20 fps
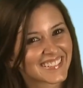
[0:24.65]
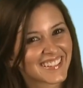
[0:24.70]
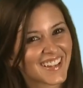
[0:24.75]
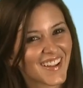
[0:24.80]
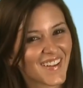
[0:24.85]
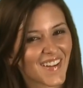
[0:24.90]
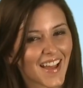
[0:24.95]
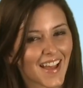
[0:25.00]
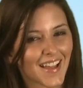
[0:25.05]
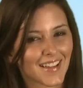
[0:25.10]
Go
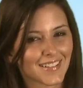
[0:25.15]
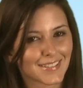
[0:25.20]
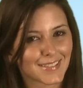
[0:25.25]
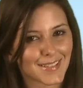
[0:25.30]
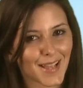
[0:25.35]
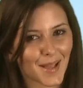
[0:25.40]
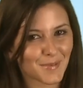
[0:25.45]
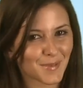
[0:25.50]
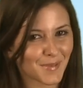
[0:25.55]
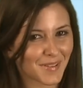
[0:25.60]
ahead,
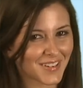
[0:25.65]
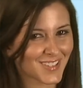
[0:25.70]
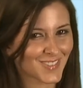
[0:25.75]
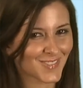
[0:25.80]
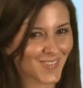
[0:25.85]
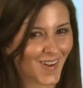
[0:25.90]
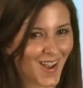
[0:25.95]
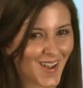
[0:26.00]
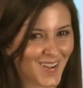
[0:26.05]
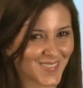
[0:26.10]
tell me what it's
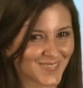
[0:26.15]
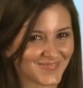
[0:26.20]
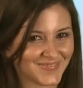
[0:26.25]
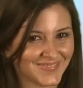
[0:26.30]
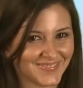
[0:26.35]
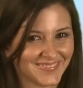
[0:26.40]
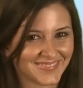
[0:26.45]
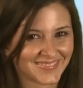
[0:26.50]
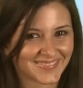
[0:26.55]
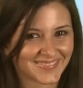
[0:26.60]
from.